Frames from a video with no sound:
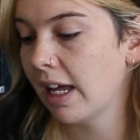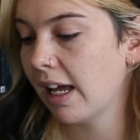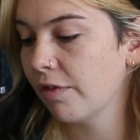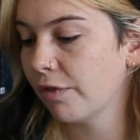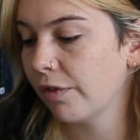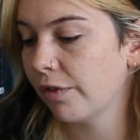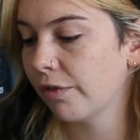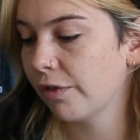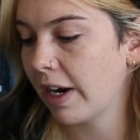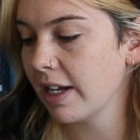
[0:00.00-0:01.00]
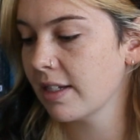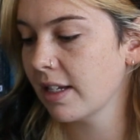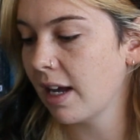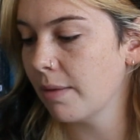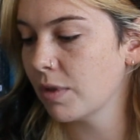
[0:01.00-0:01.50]
If Freya
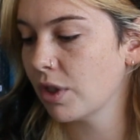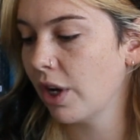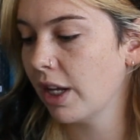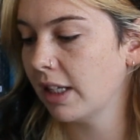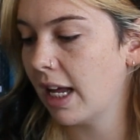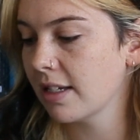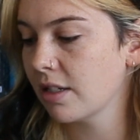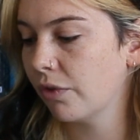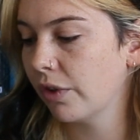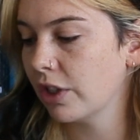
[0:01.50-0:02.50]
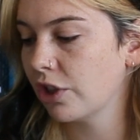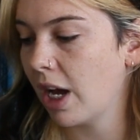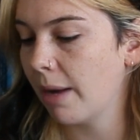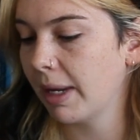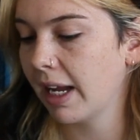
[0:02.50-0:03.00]
succumbs to her lust for the
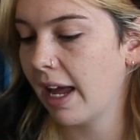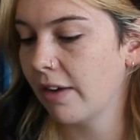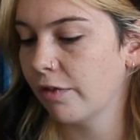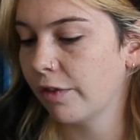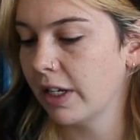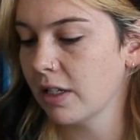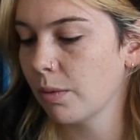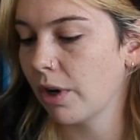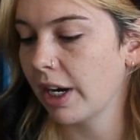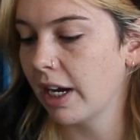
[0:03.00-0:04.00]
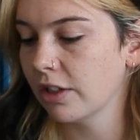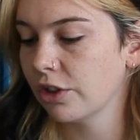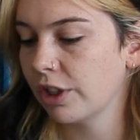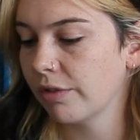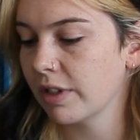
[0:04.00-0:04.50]
charming and fierce warrior,
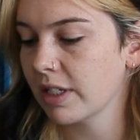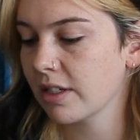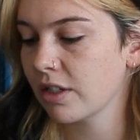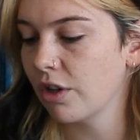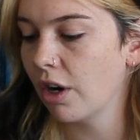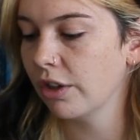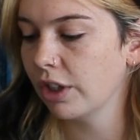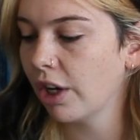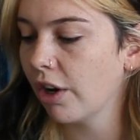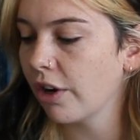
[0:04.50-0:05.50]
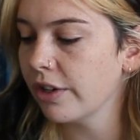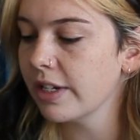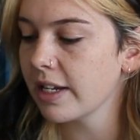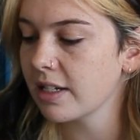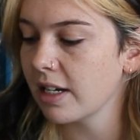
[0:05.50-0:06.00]
she risks not only her own
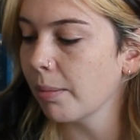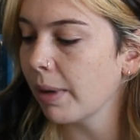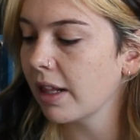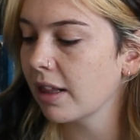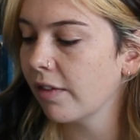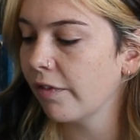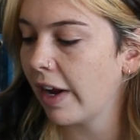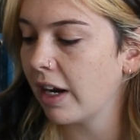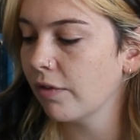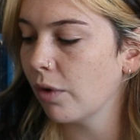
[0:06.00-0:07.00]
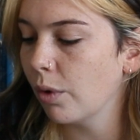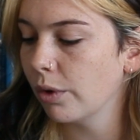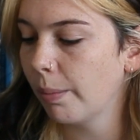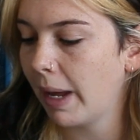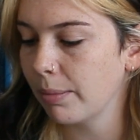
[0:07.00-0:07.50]
destiny, but the fate of all
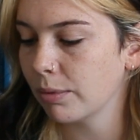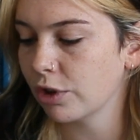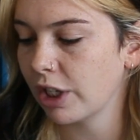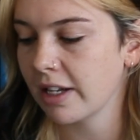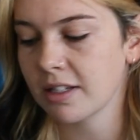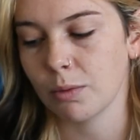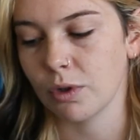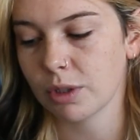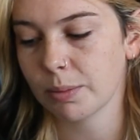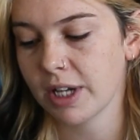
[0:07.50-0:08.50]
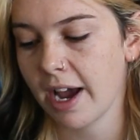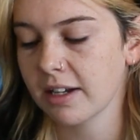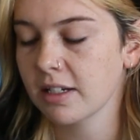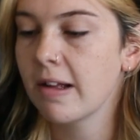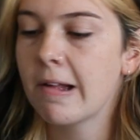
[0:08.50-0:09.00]
the people she has sworn to protect.